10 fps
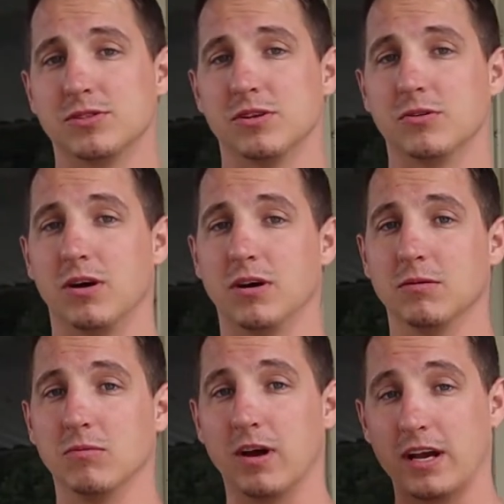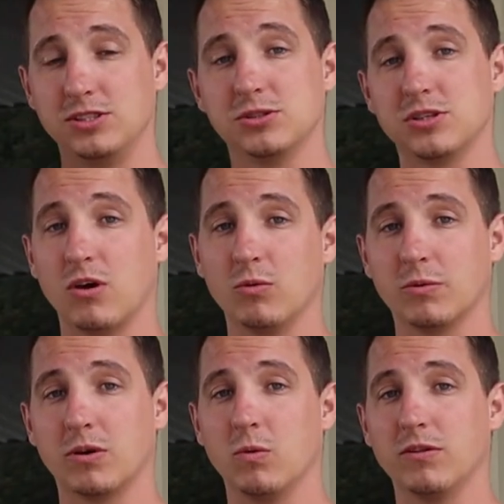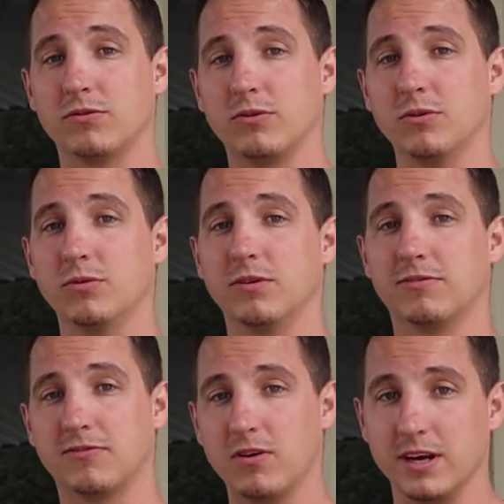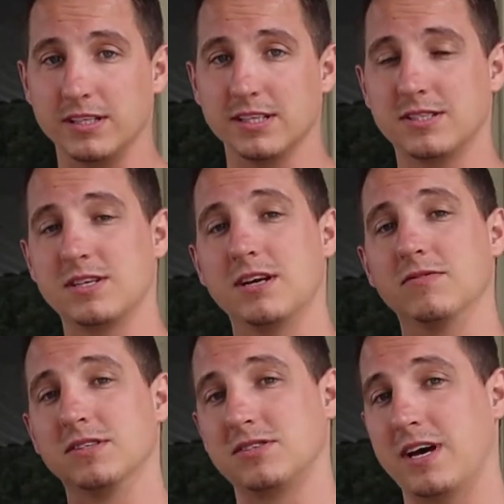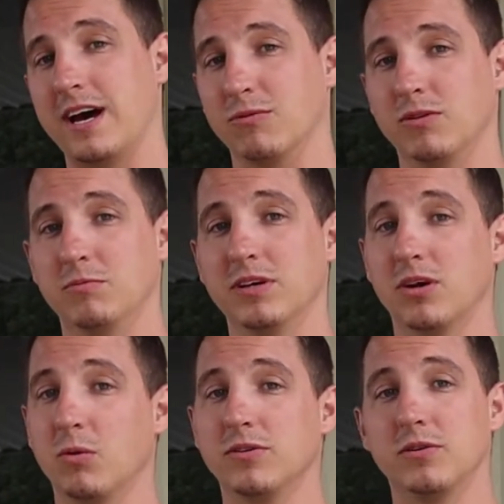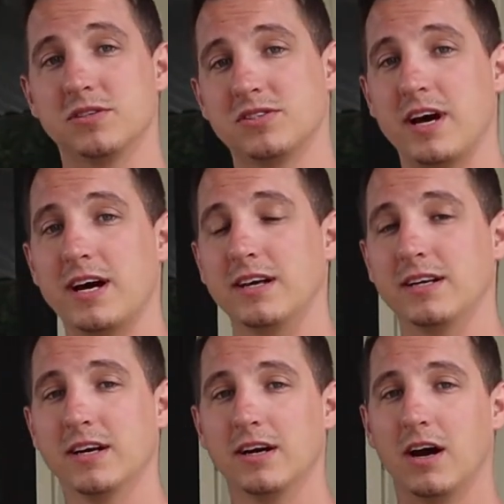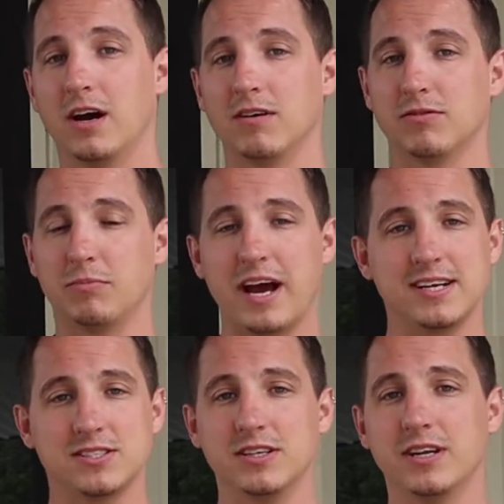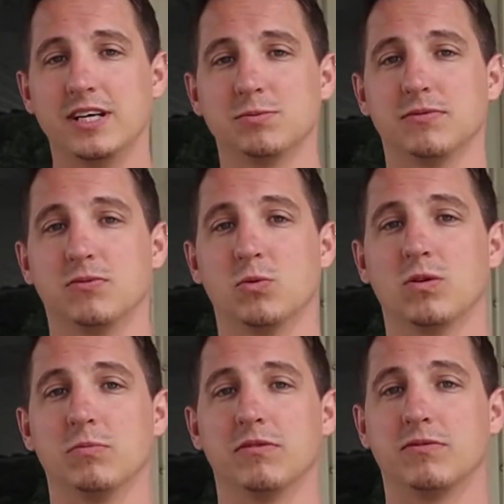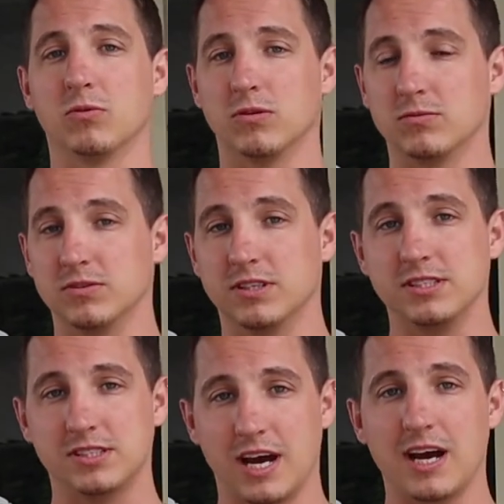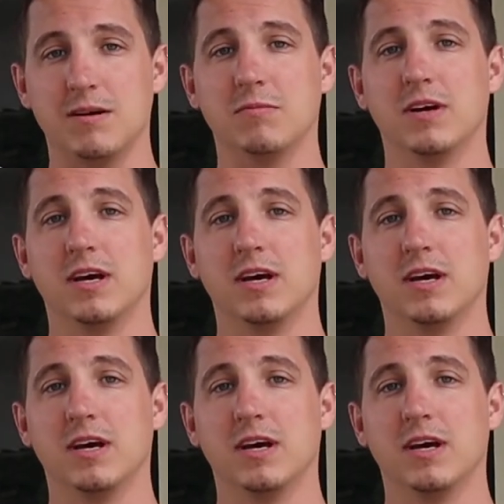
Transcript: So as you saw, we were going through the front instead of the side. We've been going through the side for past Sundays before, but for this time,